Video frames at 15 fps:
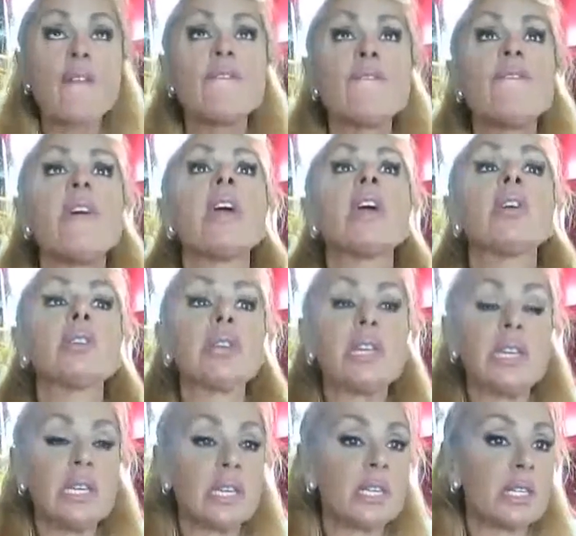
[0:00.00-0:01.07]
Very
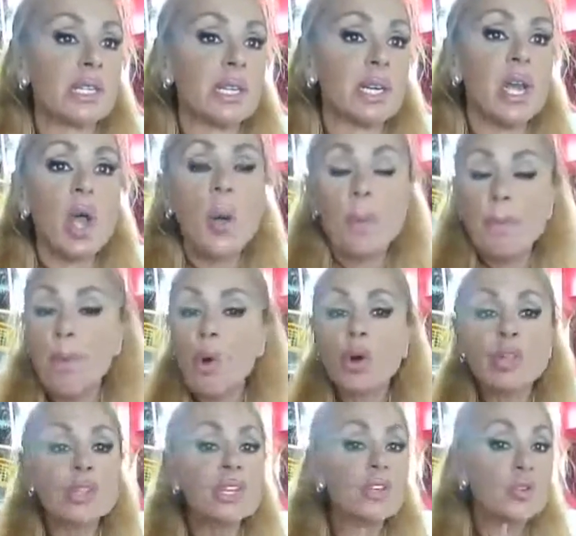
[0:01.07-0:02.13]
easily,
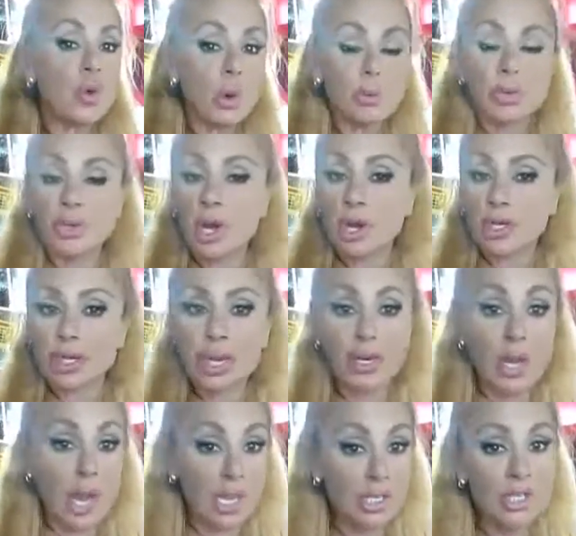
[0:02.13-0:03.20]
more than normal dogs.
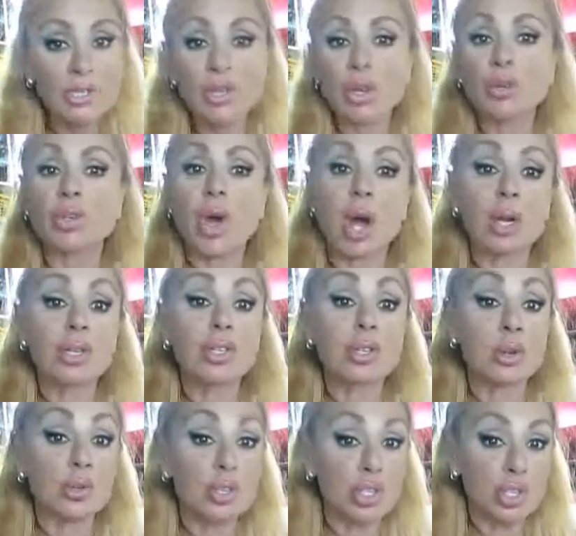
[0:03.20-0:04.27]
As you know, dogs
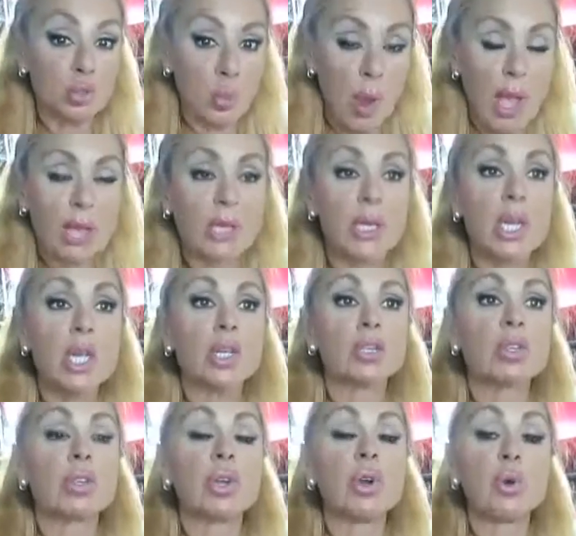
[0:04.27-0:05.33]
don't sweat,
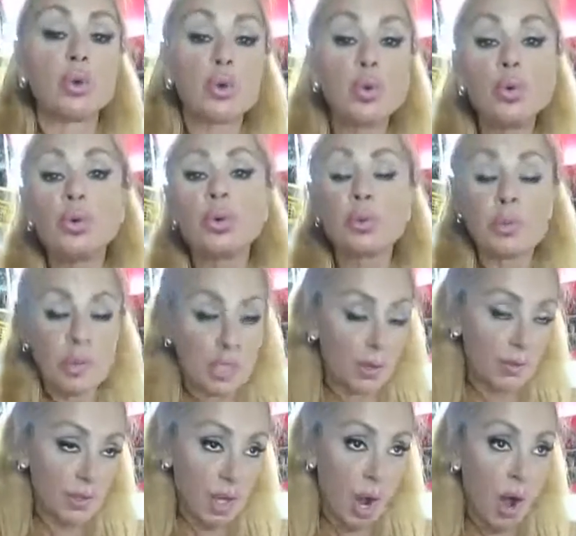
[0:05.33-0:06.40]
so they don't cool
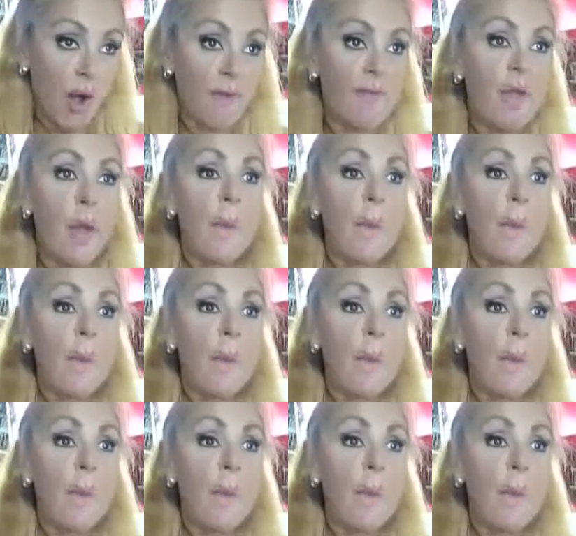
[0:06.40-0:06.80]
themselves off.